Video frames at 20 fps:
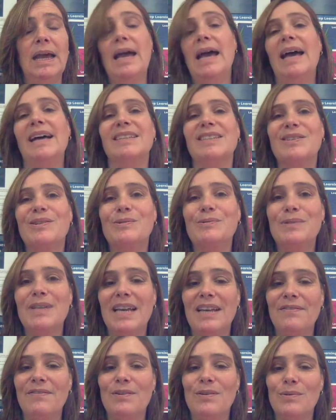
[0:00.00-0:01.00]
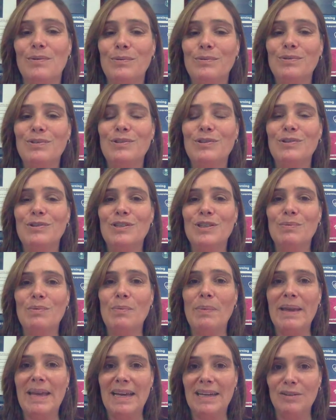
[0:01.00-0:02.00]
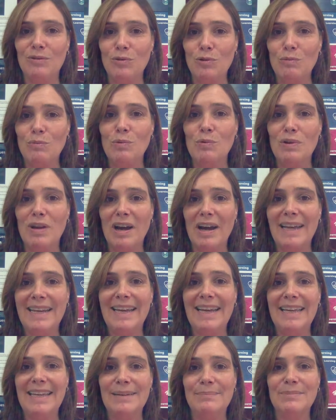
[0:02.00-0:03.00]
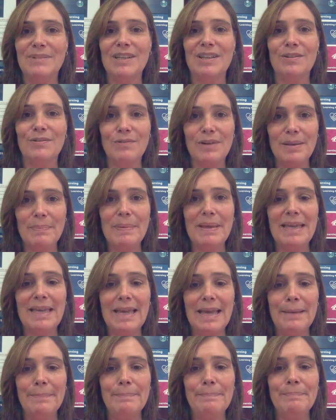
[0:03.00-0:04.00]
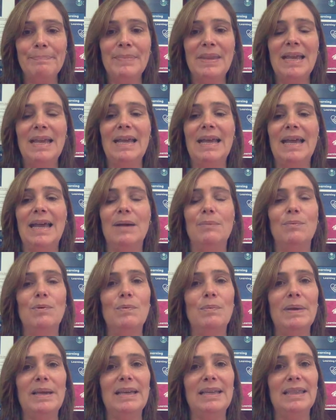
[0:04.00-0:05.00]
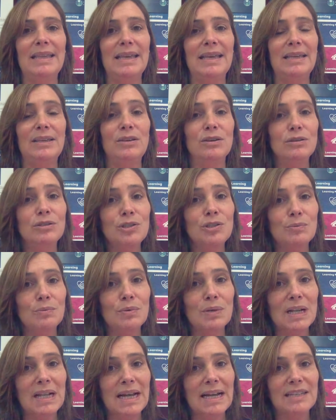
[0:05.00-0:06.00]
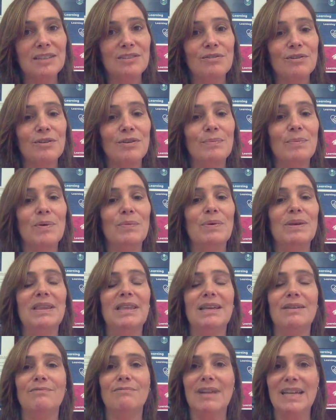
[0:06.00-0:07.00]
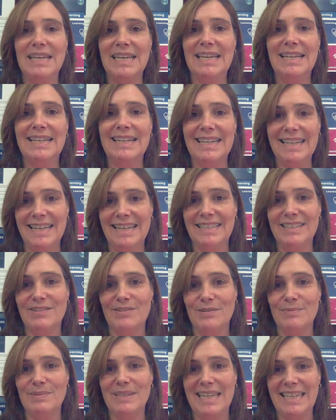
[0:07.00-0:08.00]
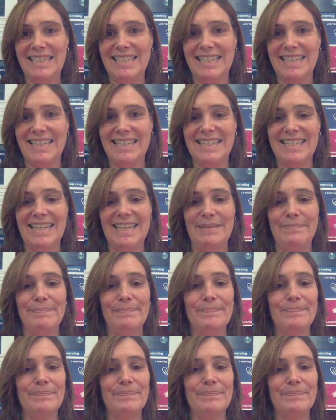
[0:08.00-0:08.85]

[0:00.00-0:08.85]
Our school day for all students will be our normal 9 a.m. to 3 p.m. and will be in their usual classroom with their regular classroom teaching team.